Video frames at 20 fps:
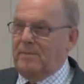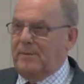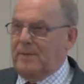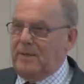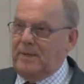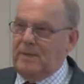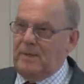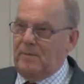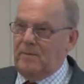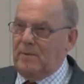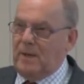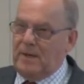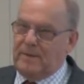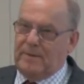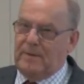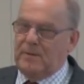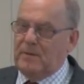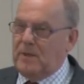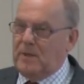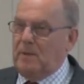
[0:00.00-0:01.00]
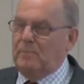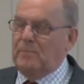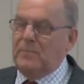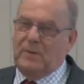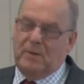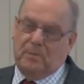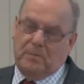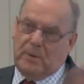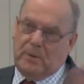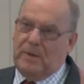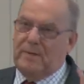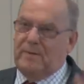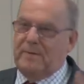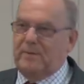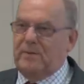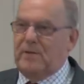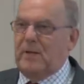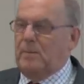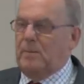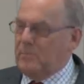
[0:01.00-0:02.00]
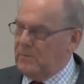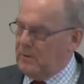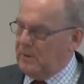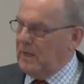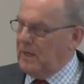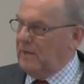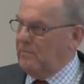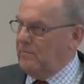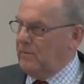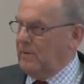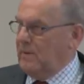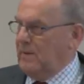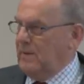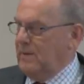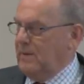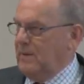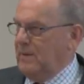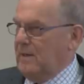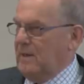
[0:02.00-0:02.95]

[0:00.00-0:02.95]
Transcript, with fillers: he didn't write in chapters, but it's chapter 11.